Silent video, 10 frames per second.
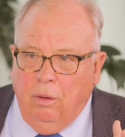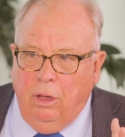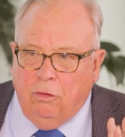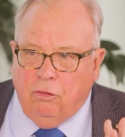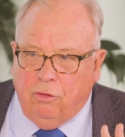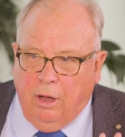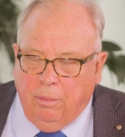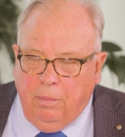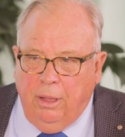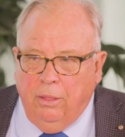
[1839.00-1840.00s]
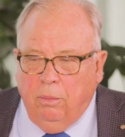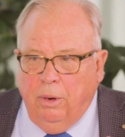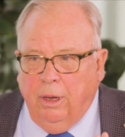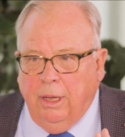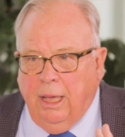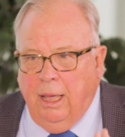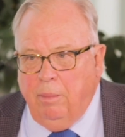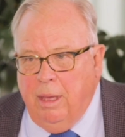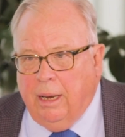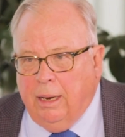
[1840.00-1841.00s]
it struck me that when I
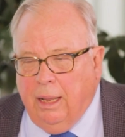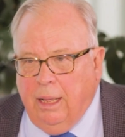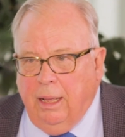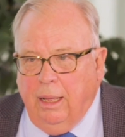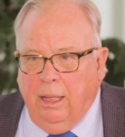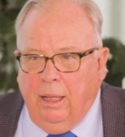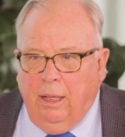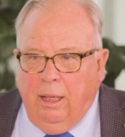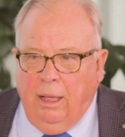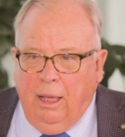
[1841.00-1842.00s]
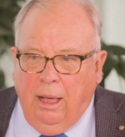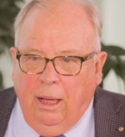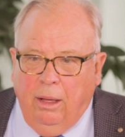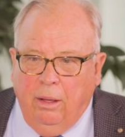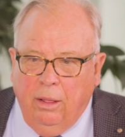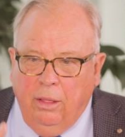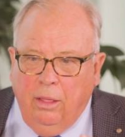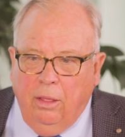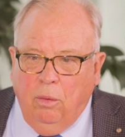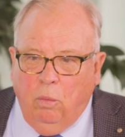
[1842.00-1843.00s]
came in, how
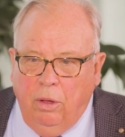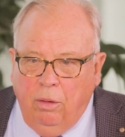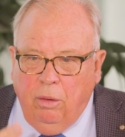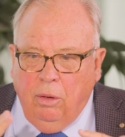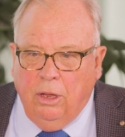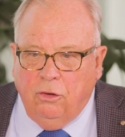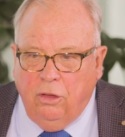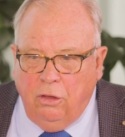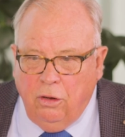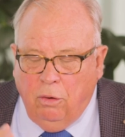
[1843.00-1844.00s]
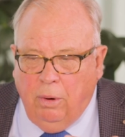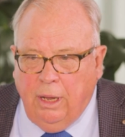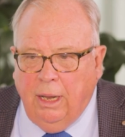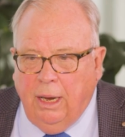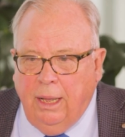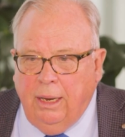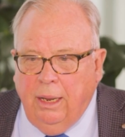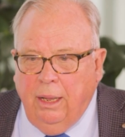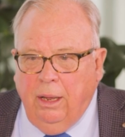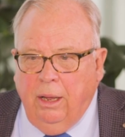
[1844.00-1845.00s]
we continue to regulate
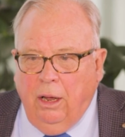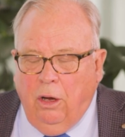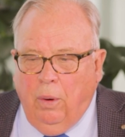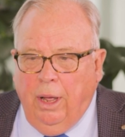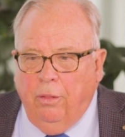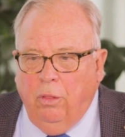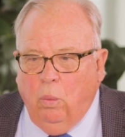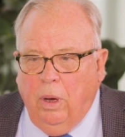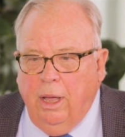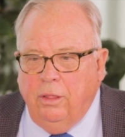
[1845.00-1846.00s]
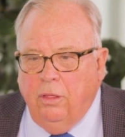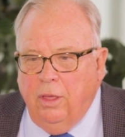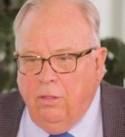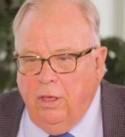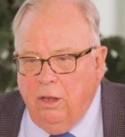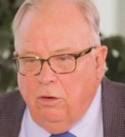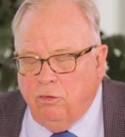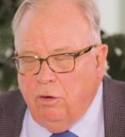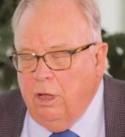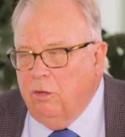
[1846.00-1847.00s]
around the way that the
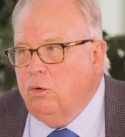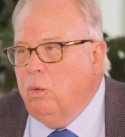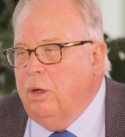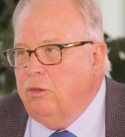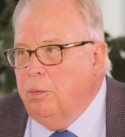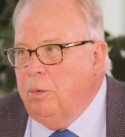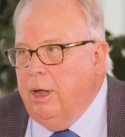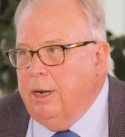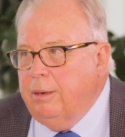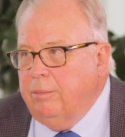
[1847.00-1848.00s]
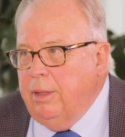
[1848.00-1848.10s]
industry has always operated.